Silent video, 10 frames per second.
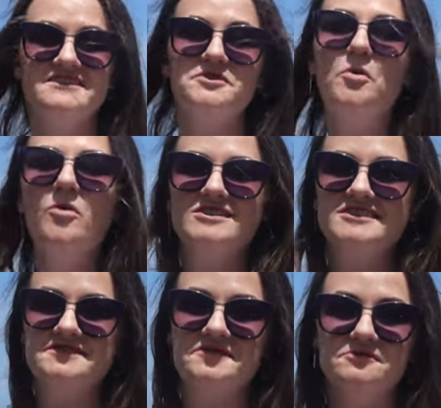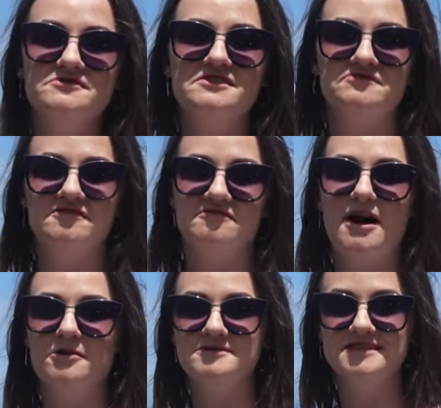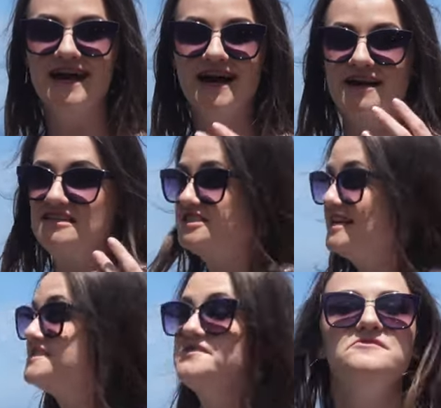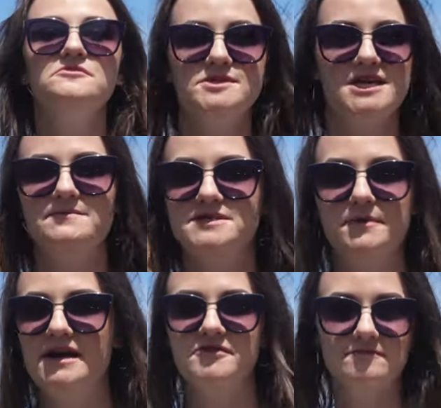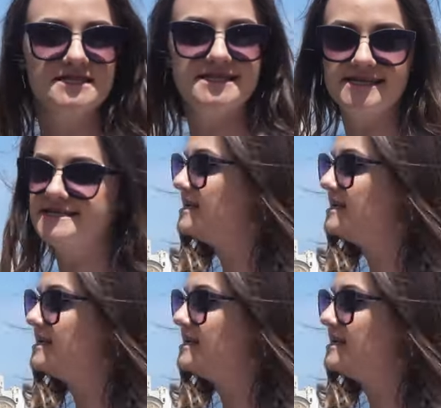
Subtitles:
this gorgeous view that we found just a few steps away from the city